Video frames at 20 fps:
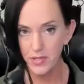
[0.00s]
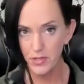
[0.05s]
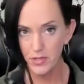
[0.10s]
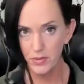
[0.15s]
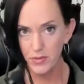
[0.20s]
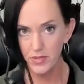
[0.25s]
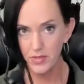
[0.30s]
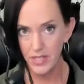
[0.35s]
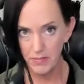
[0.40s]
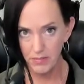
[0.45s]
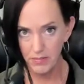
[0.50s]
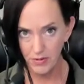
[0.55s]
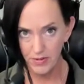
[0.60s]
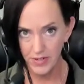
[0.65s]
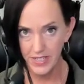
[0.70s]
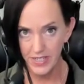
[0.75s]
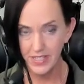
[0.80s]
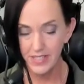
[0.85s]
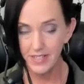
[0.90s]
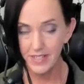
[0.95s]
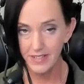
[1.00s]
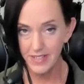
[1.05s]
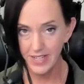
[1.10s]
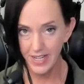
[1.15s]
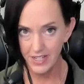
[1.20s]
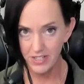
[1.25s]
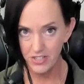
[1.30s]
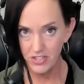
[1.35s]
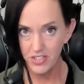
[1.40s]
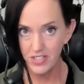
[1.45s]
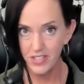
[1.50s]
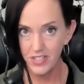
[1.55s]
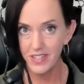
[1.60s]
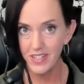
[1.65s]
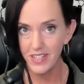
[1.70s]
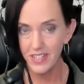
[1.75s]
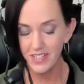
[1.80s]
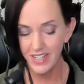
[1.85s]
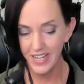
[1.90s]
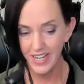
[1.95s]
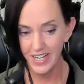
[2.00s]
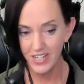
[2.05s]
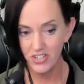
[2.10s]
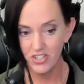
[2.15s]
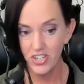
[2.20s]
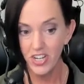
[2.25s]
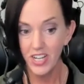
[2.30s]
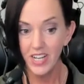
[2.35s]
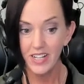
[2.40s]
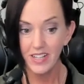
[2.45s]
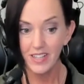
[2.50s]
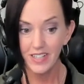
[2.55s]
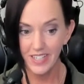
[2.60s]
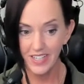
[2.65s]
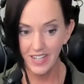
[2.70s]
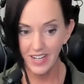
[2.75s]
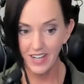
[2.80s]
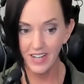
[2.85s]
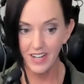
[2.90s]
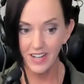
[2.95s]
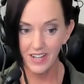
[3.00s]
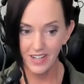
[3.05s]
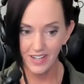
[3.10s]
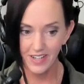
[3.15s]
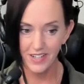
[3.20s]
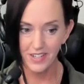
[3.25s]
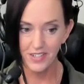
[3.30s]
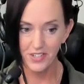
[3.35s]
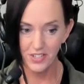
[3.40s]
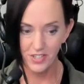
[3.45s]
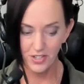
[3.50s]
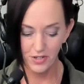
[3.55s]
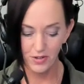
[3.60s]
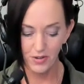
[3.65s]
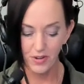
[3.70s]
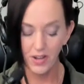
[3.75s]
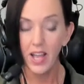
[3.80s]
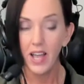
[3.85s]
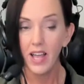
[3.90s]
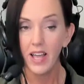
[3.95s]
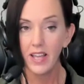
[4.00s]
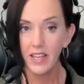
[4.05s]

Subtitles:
So separated, detached, legato.